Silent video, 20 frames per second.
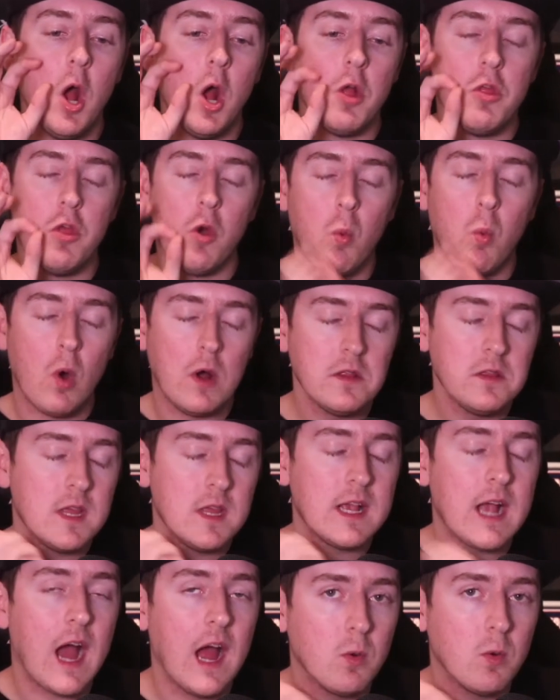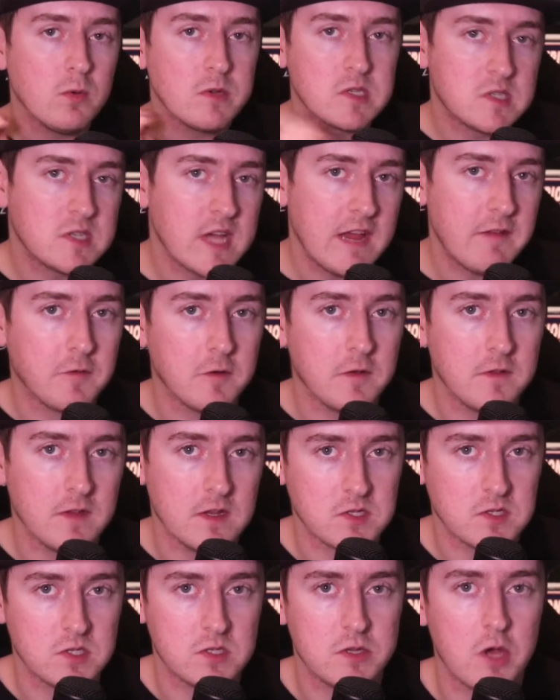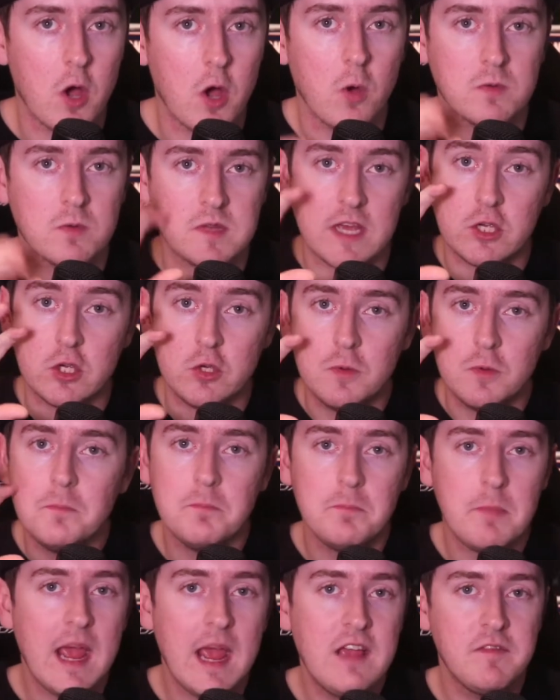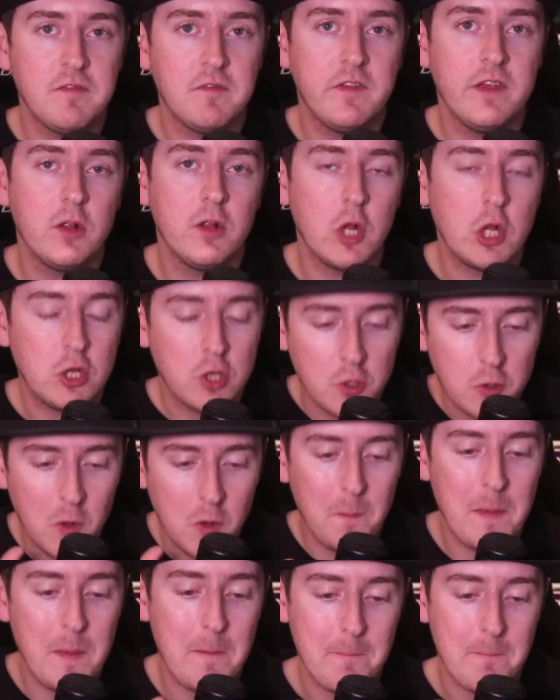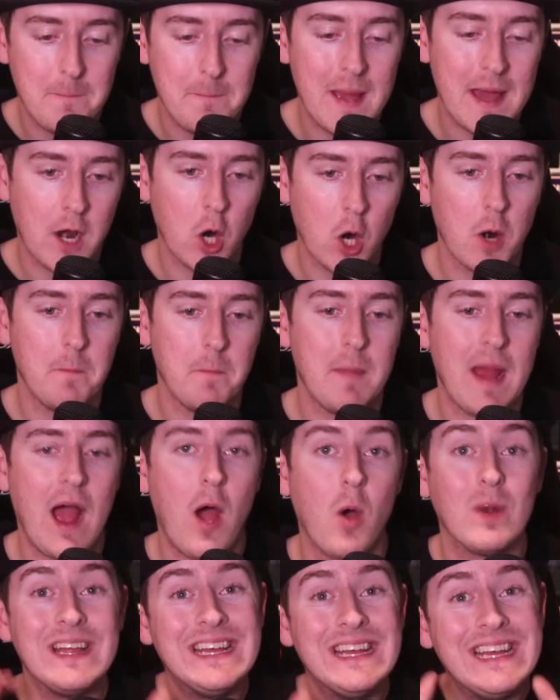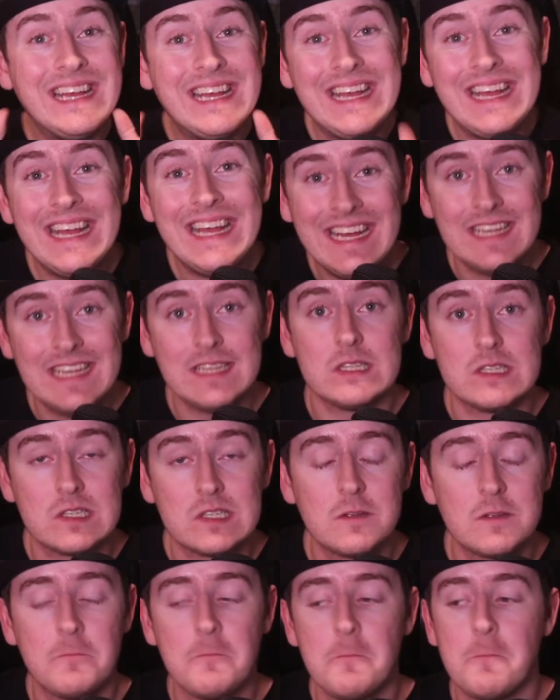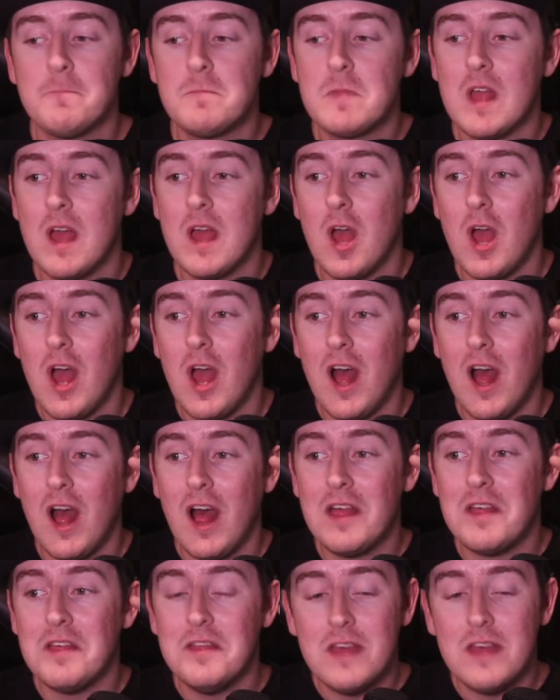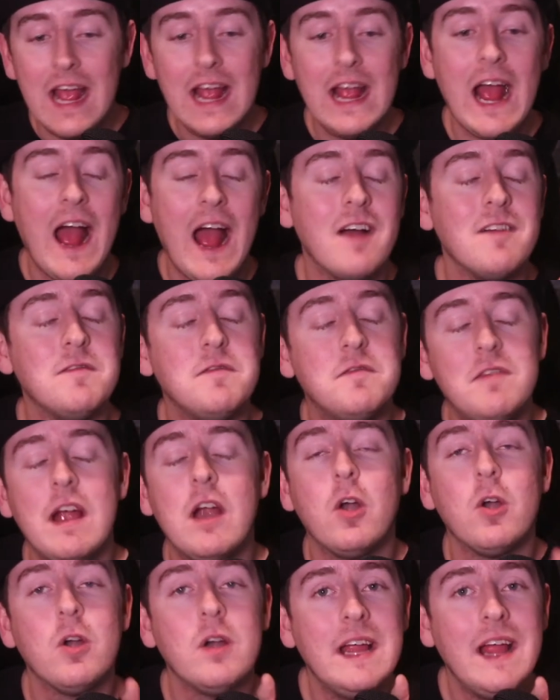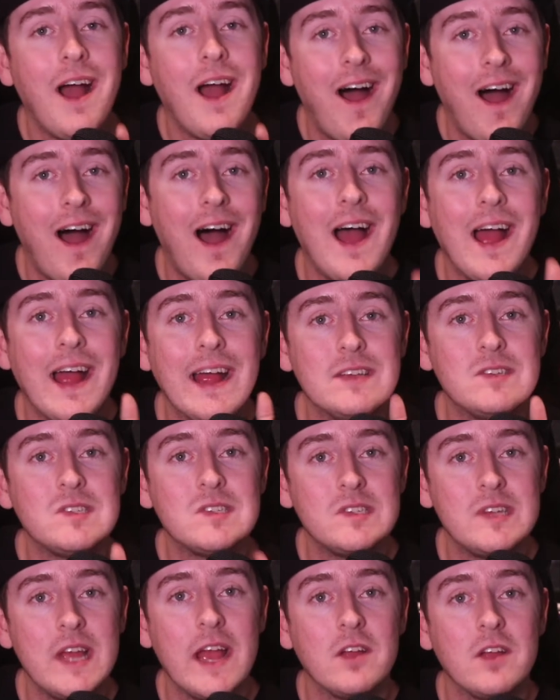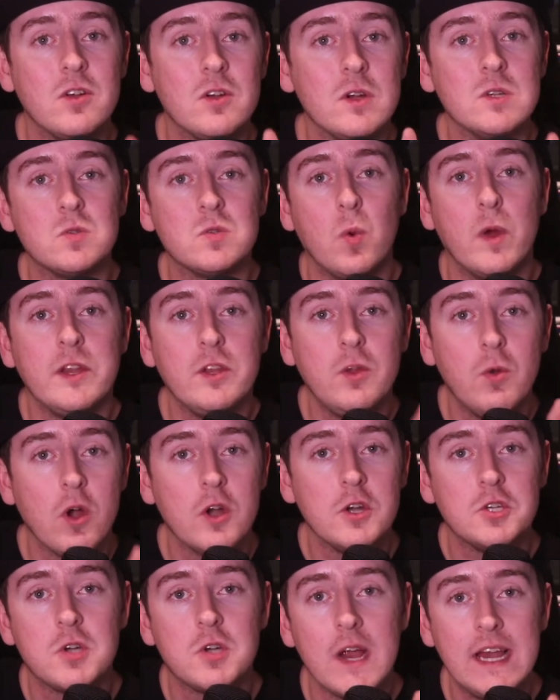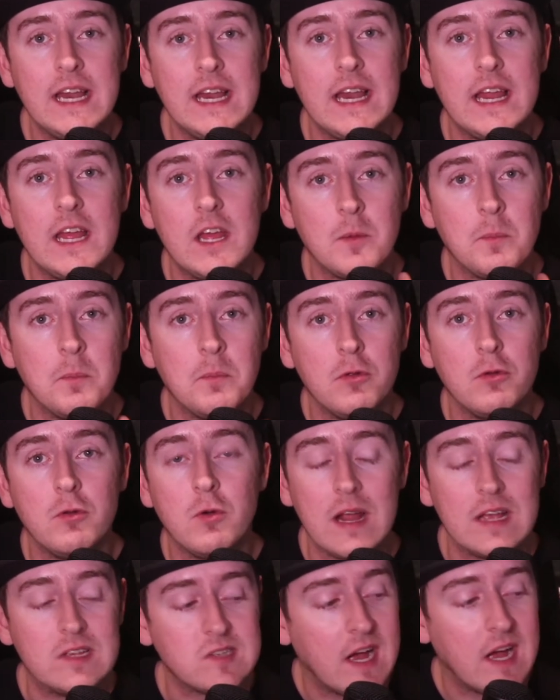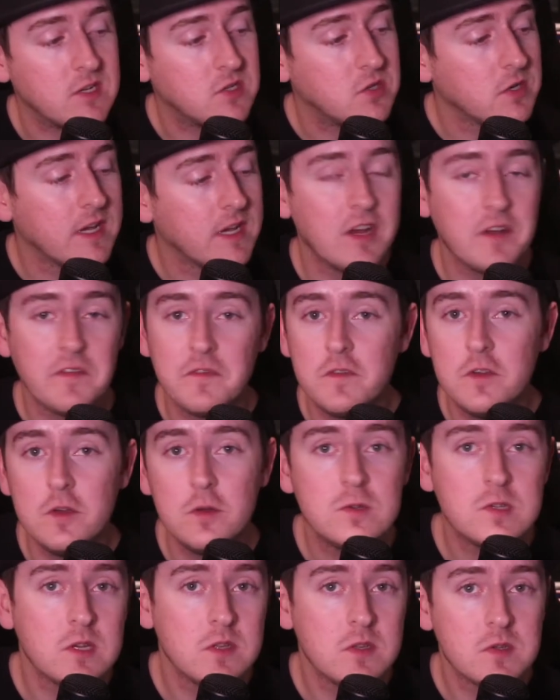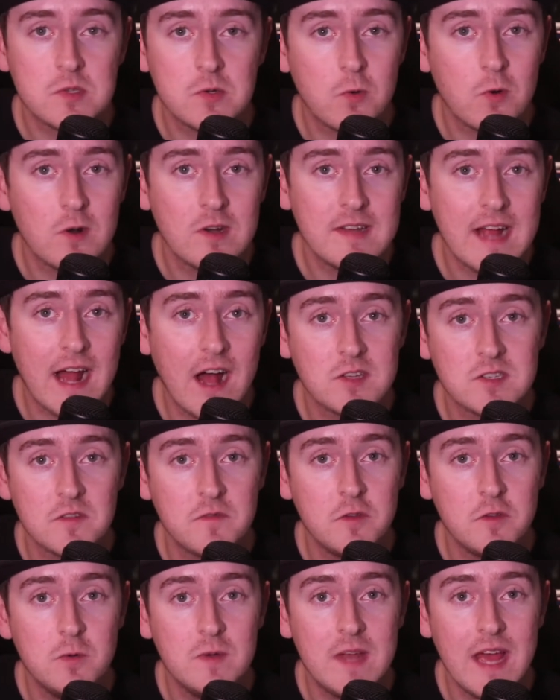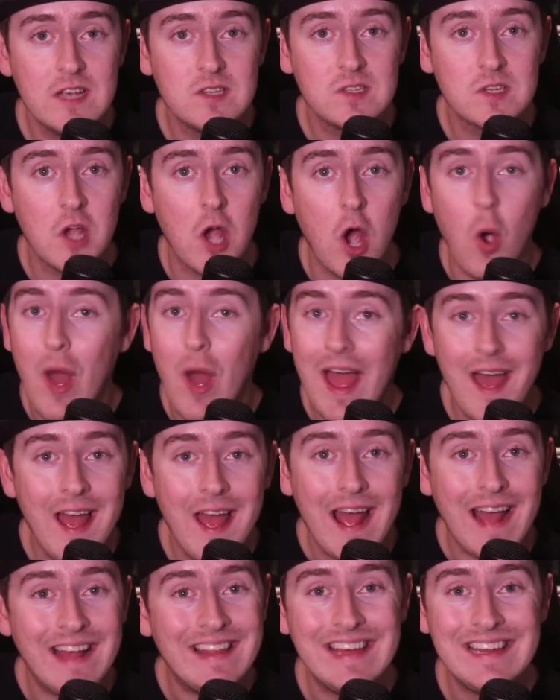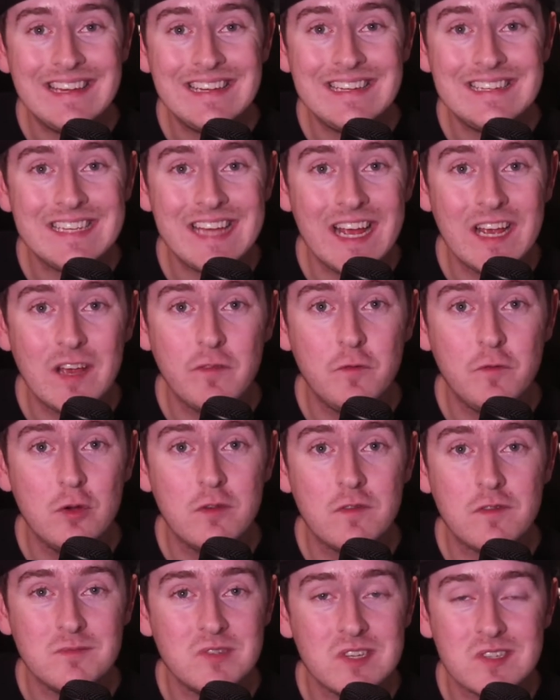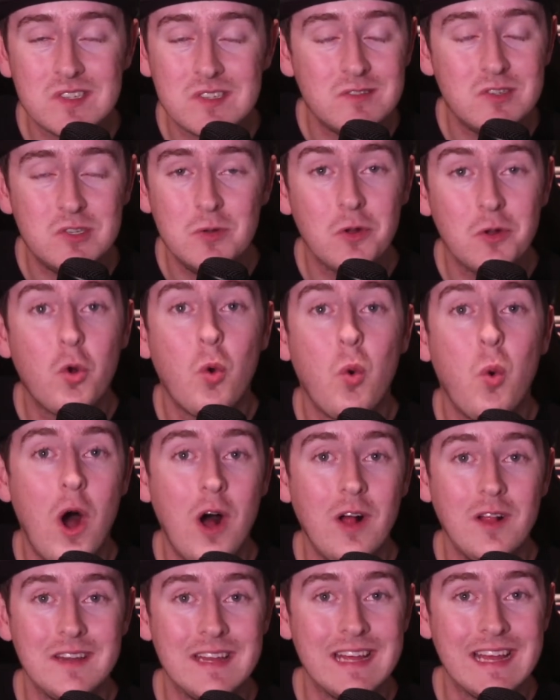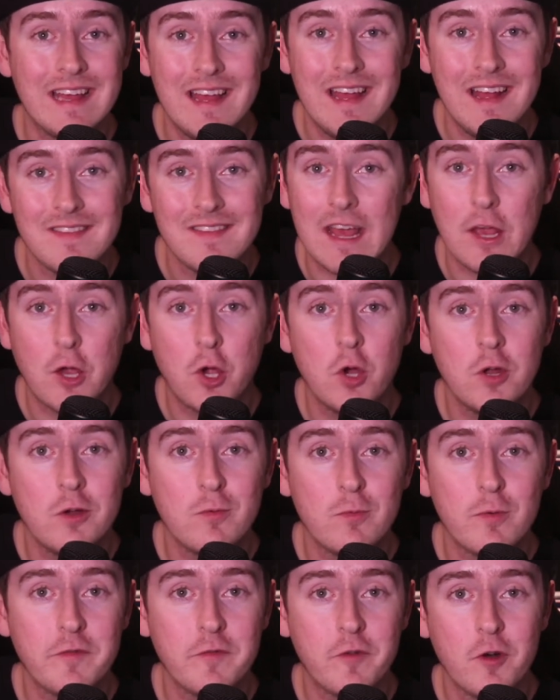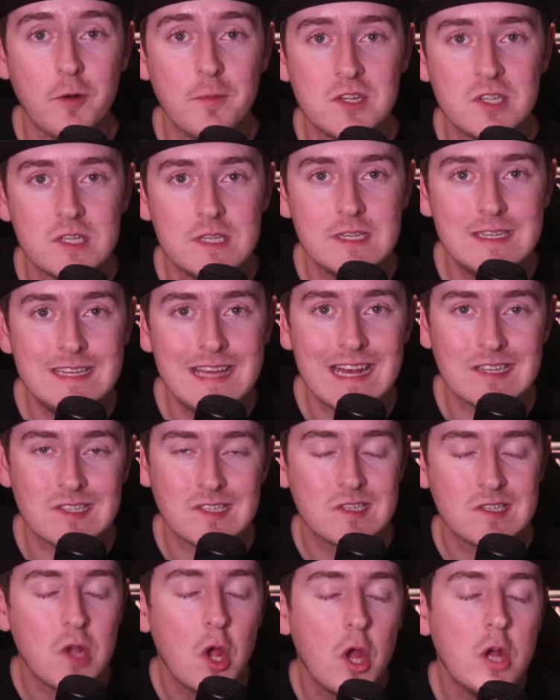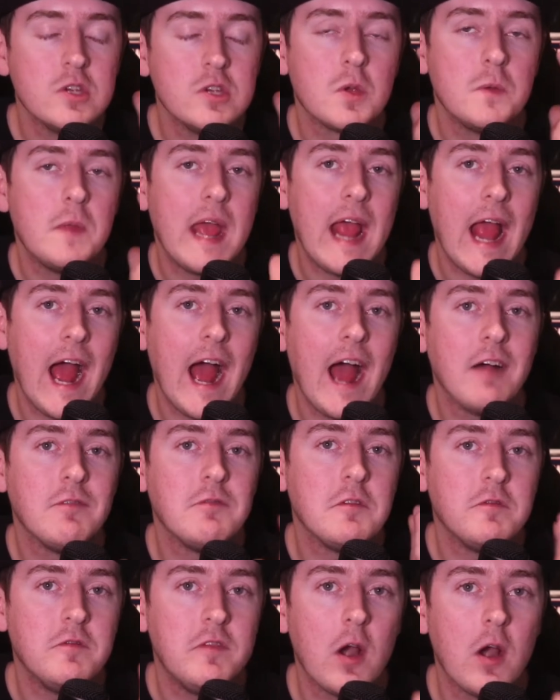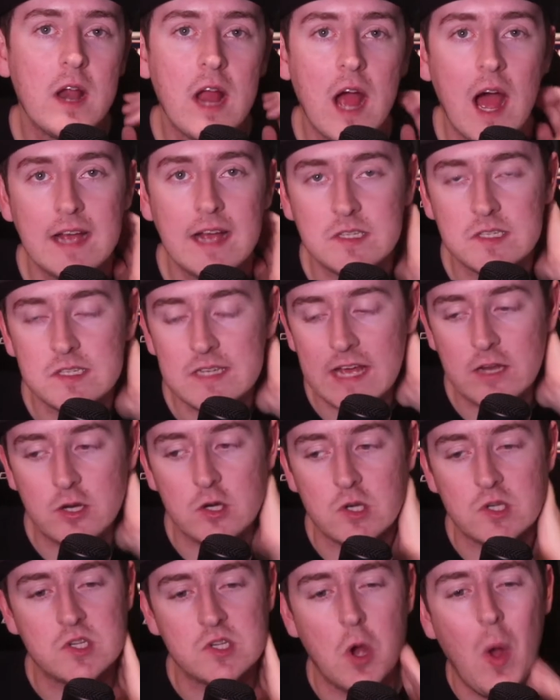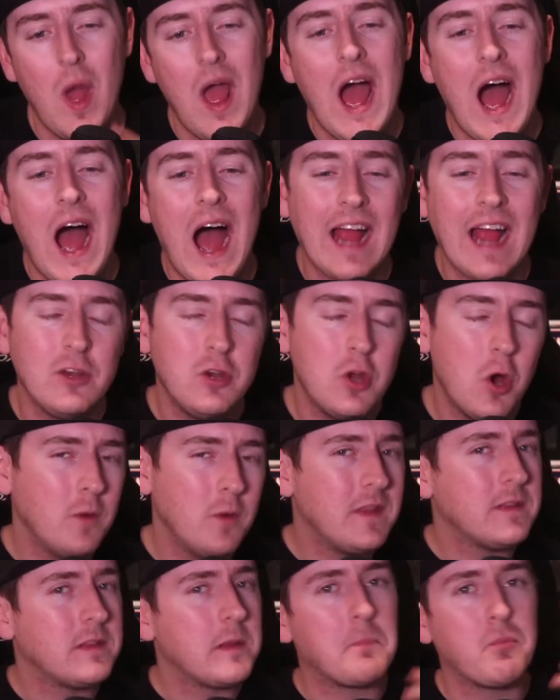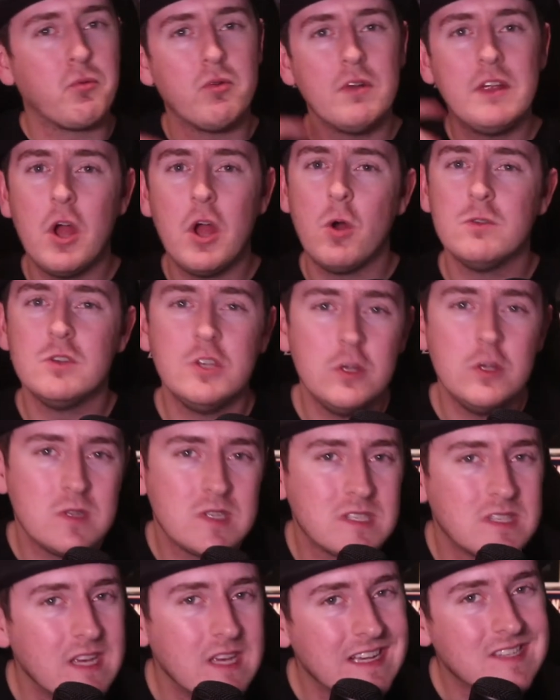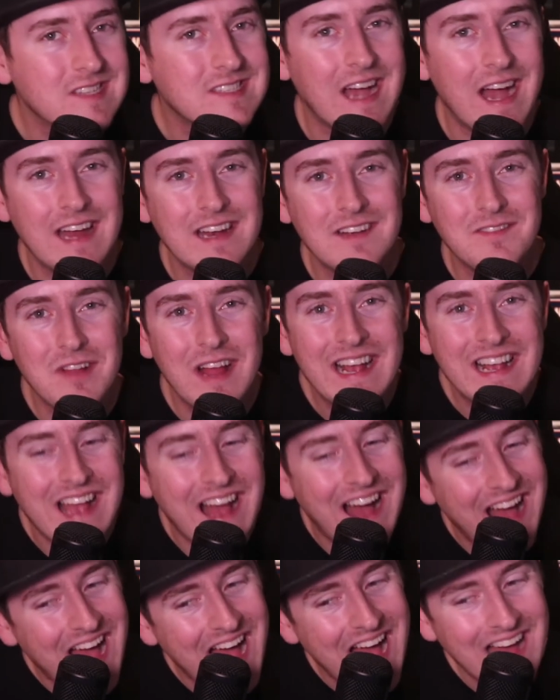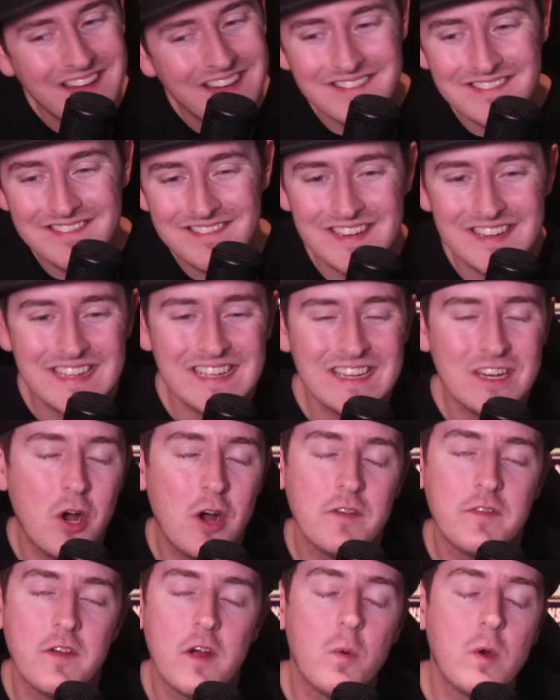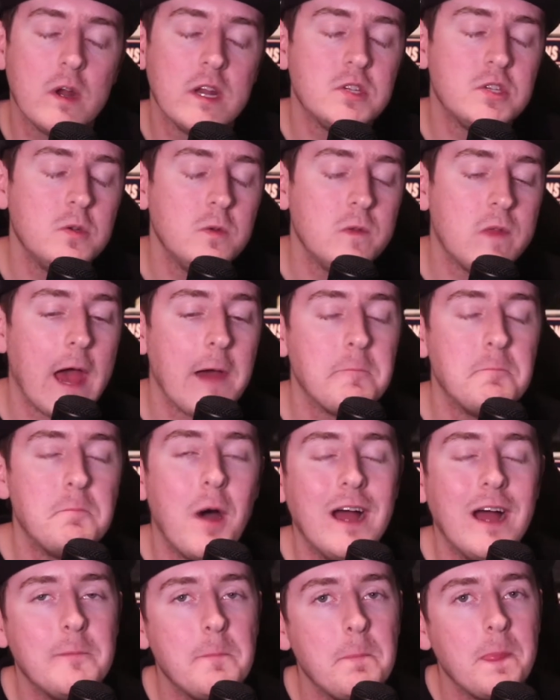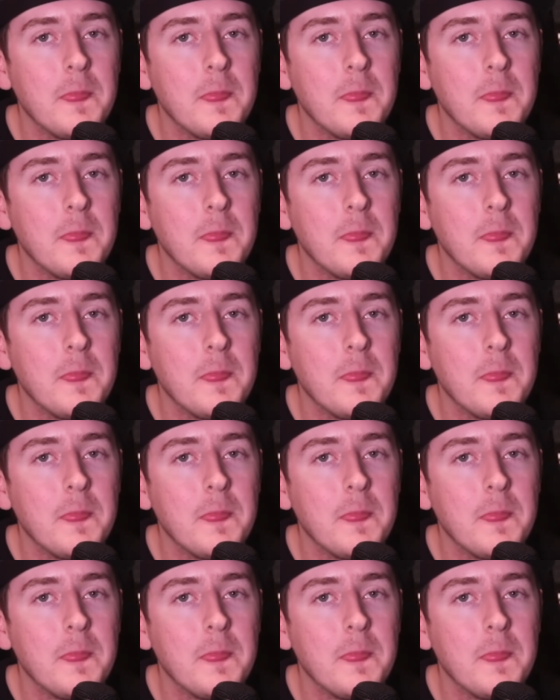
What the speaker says: The one thing I will say for this, though, that you may feel a little bit better about is they have very high standards when you are trading in Blu-rays. I took in a few to the store in Dallas a few days ago, and they didn't take a few of them just due to quality. They couldn't refurbish the discs, so they have very high standards. So I know that the pre-owned used thing is kind of like, I don't really know if I want to do that, but